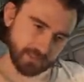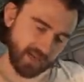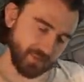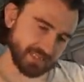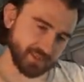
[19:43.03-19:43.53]

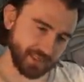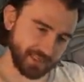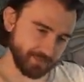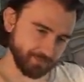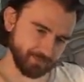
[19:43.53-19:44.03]
I mean, it's good
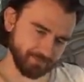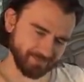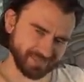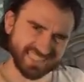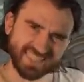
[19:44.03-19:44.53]
in Limited.
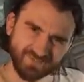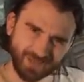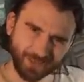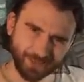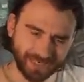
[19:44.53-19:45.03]
Is he
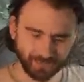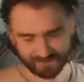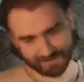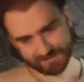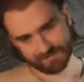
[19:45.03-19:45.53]
even good in Limited?